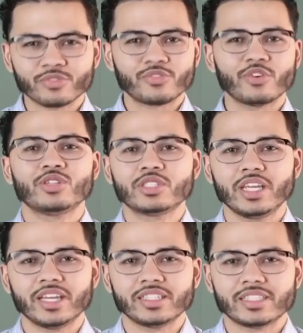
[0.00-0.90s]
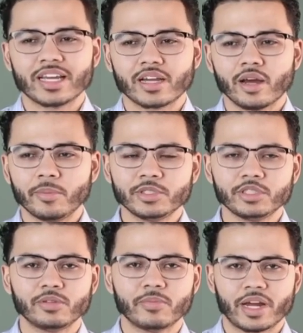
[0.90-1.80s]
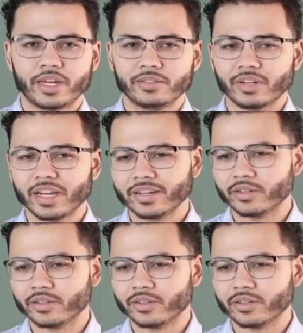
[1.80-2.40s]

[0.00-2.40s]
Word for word: first things that come to your mind, right?